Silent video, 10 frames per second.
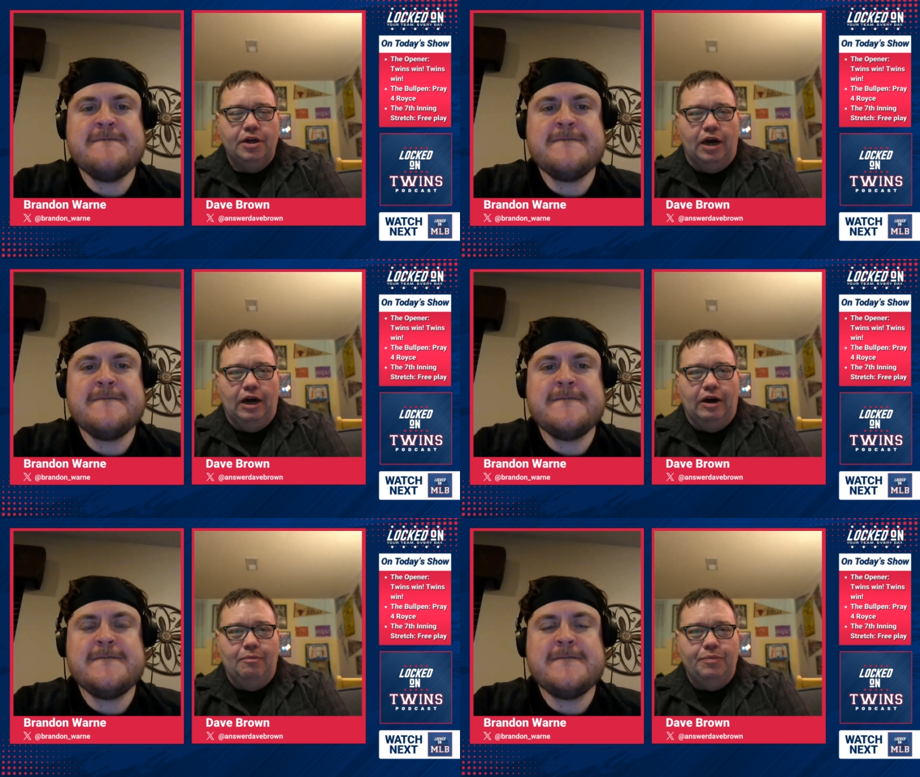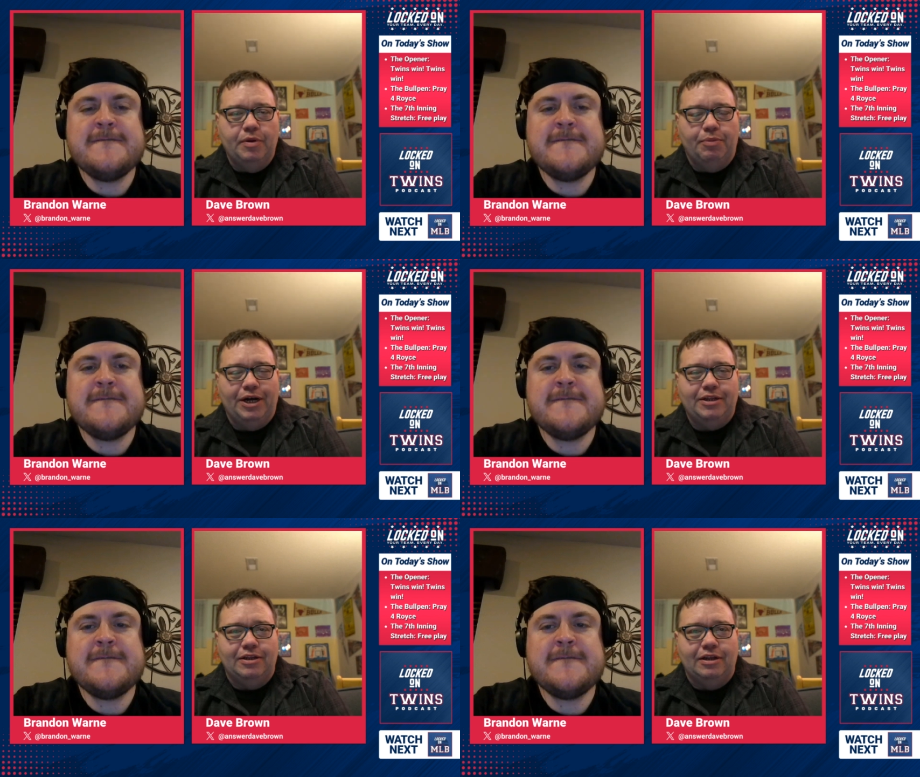Speaker 1: Um,
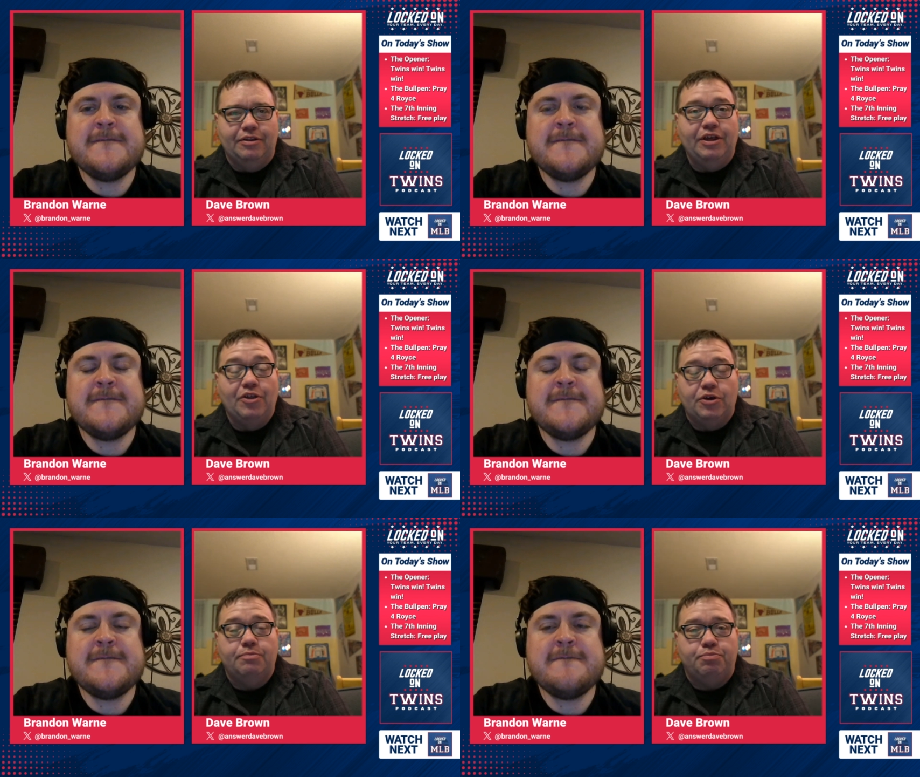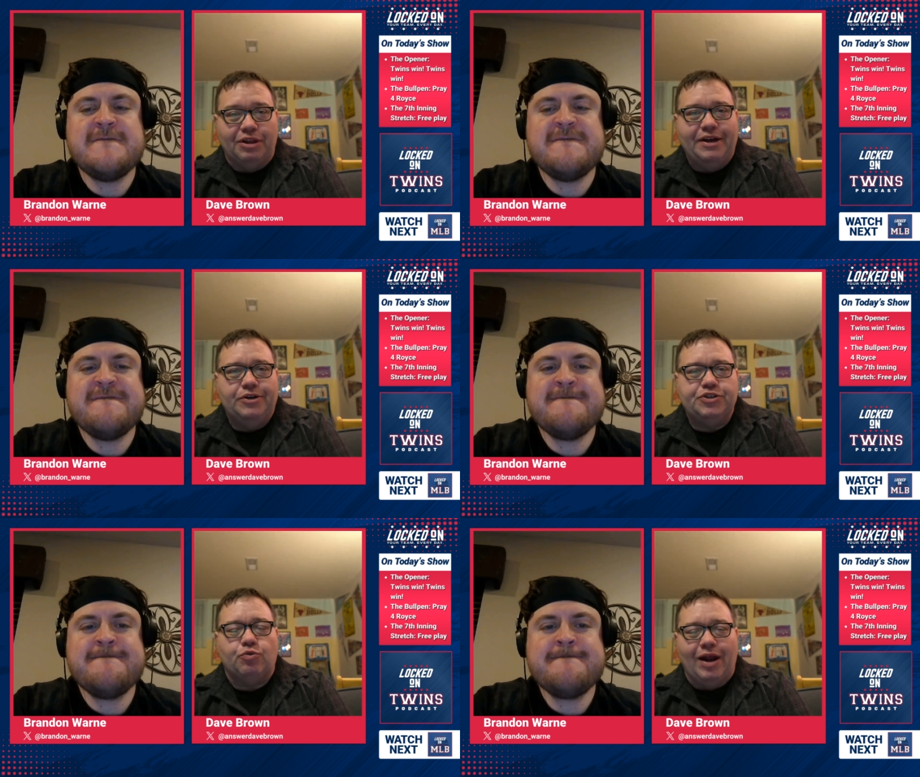but the other
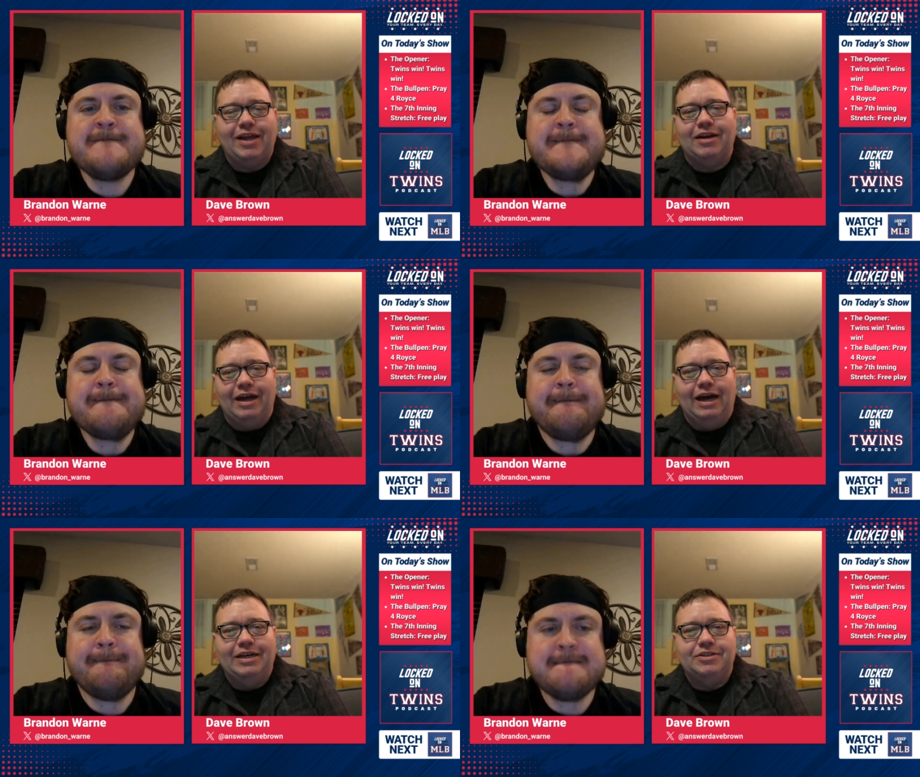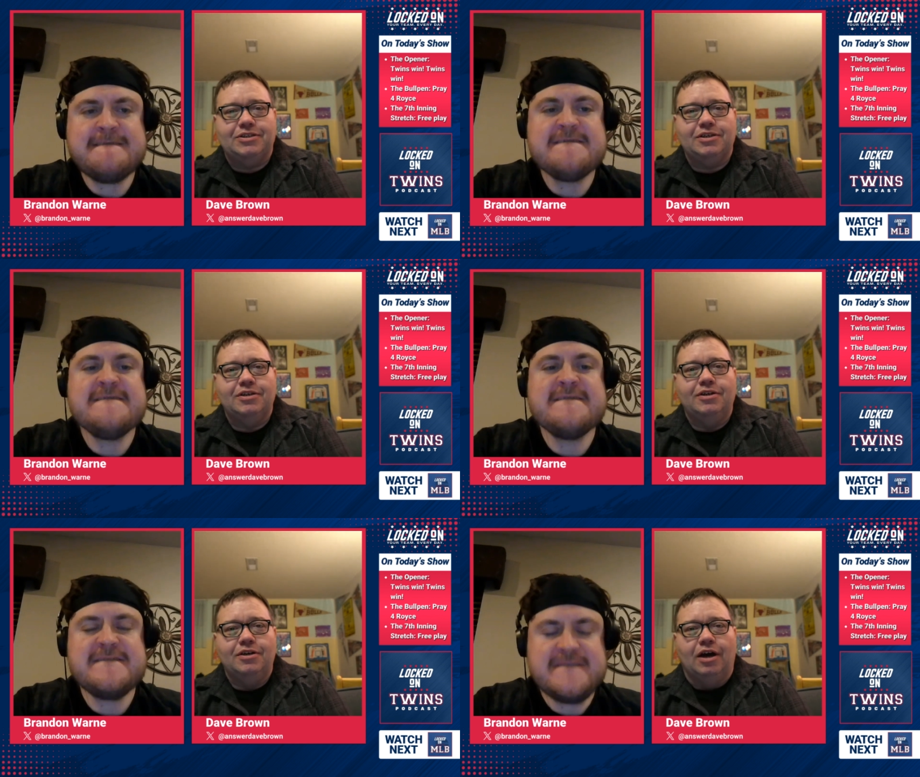players recognize
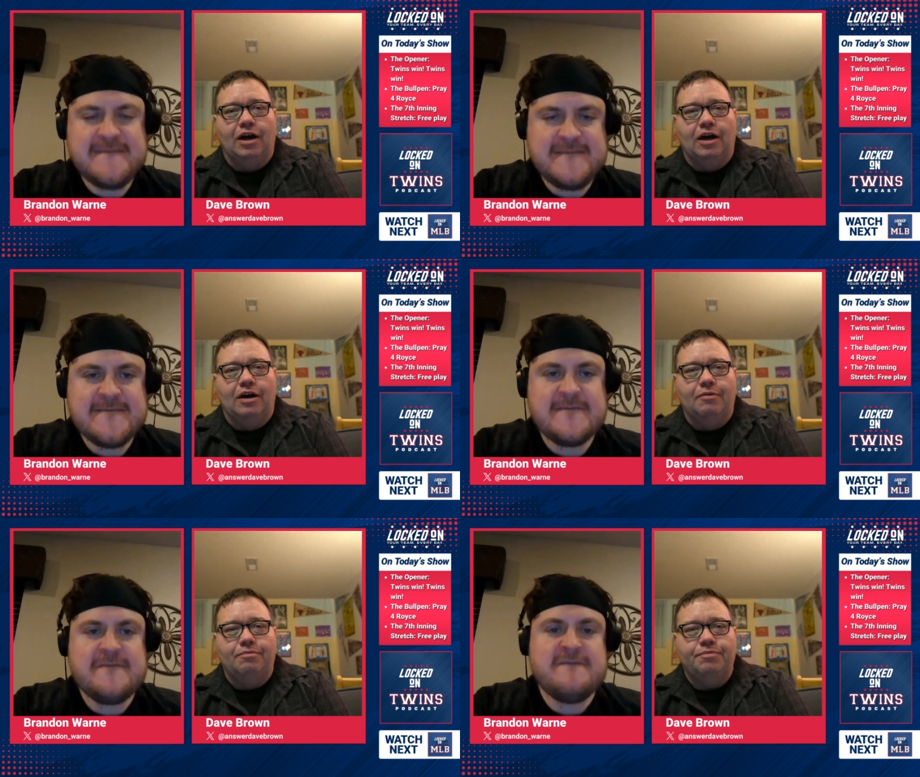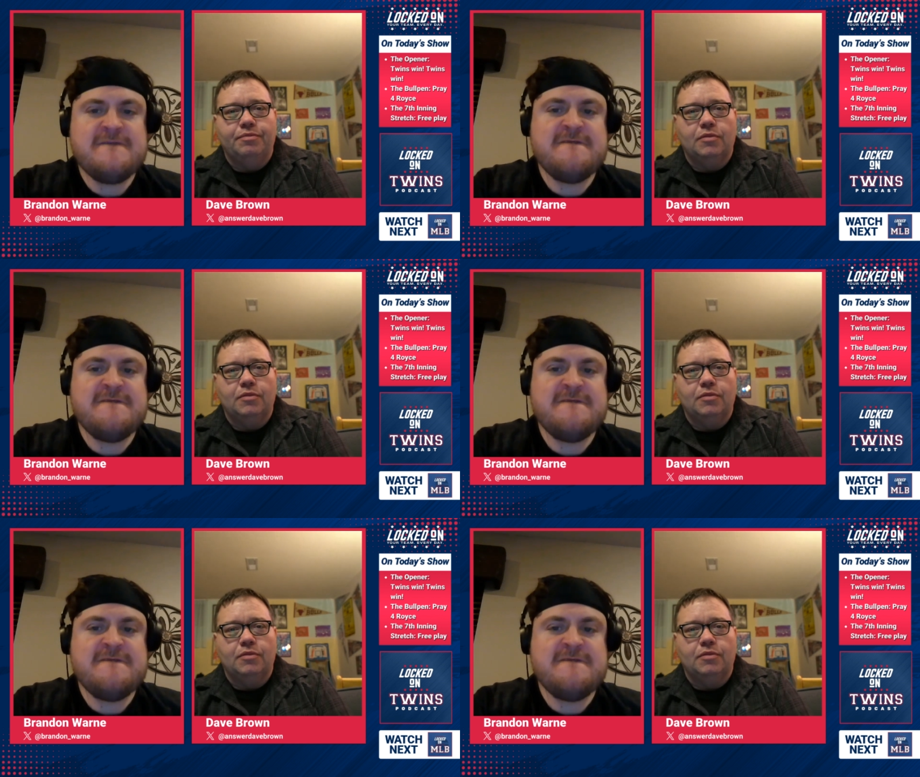um,